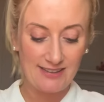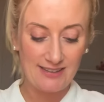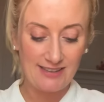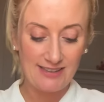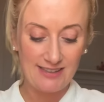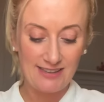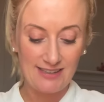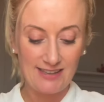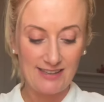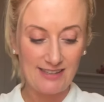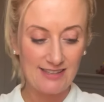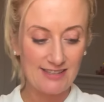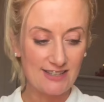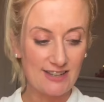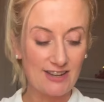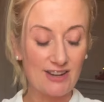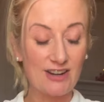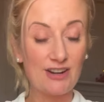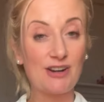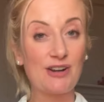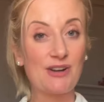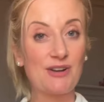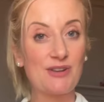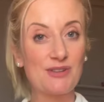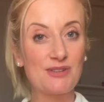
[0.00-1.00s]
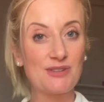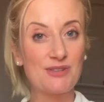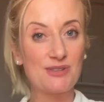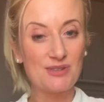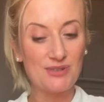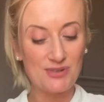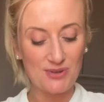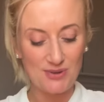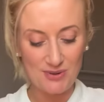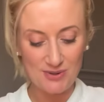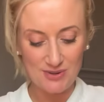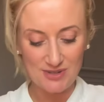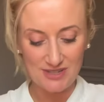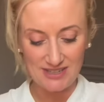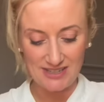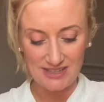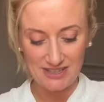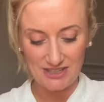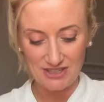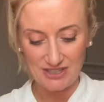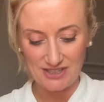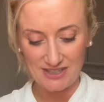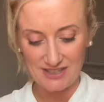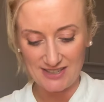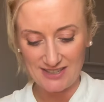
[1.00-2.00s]
These are so
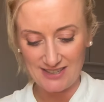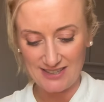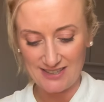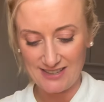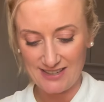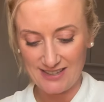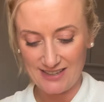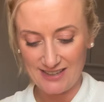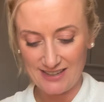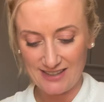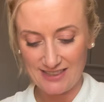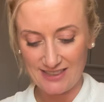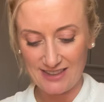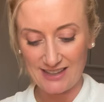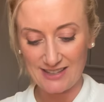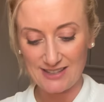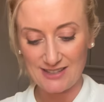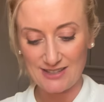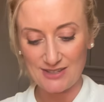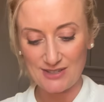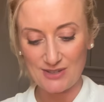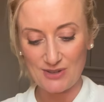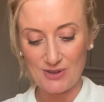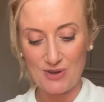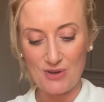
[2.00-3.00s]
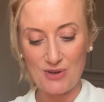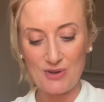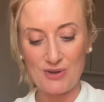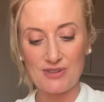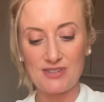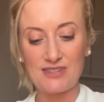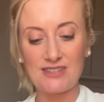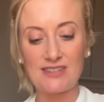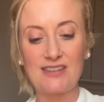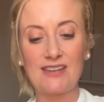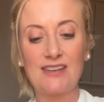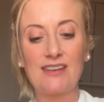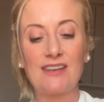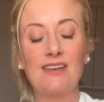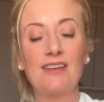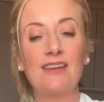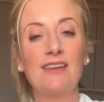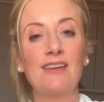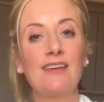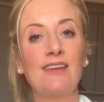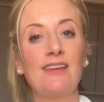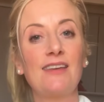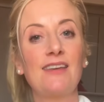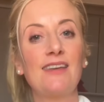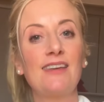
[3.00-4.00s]
delicious. That sauce
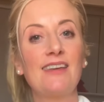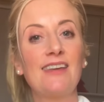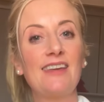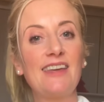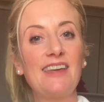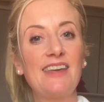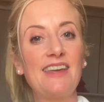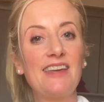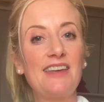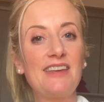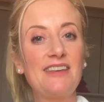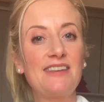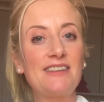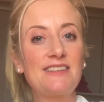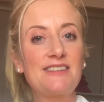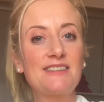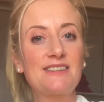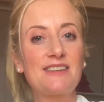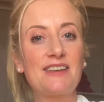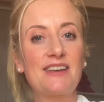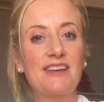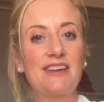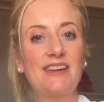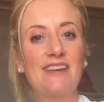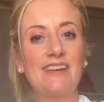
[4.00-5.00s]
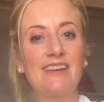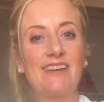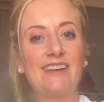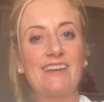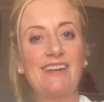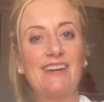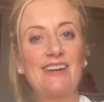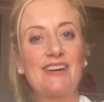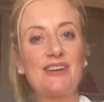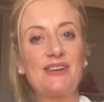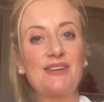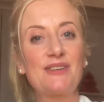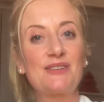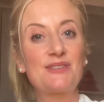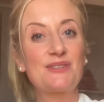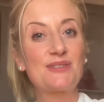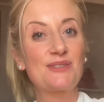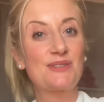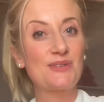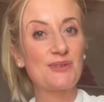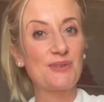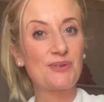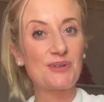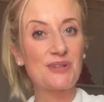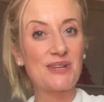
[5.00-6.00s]
is
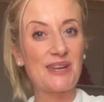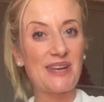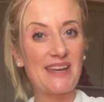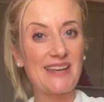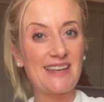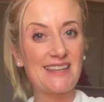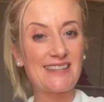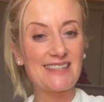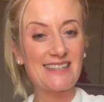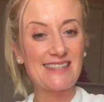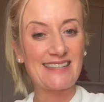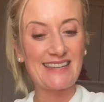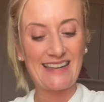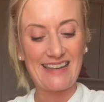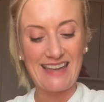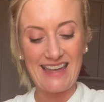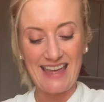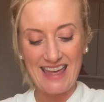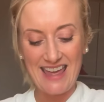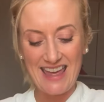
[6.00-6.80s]
so tasty.